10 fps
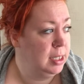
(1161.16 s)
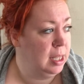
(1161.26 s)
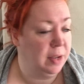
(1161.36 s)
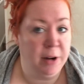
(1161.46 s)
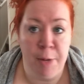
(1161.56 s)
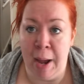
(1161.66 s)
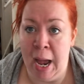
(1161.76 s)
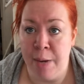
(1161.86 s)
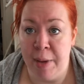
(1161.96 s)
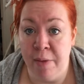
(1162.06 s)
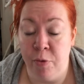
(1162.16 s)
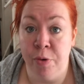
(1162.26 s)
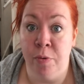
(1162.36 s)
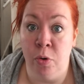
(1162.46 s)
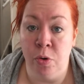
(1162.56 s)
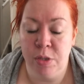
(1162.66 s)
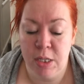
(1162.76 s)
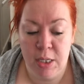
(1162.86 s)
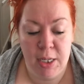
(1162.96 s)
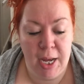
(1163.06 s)
Like a very bad, painful divorce.
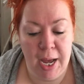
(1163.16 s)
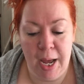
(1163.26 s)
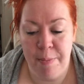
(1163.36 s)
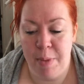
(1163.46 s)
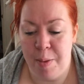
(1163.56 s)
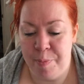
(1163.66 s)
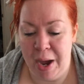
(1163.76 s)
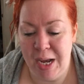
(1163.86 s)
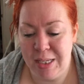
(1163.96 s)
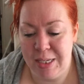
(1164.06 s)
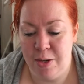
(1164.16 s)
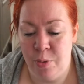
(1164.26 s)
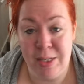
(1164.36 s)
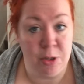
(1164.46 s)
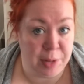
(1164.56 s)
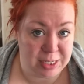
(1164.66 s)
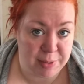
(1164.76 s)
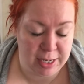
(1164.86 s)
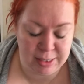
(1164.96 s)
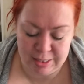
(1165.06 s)
But we're still best
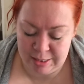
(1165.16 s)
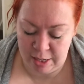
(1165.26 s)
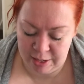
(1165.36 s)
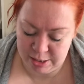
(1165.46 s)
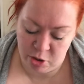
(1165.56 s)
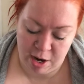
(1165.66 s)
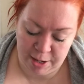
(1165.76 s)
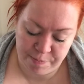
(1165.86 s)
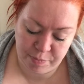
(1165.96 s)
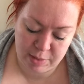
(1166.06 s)
mates, so that's great.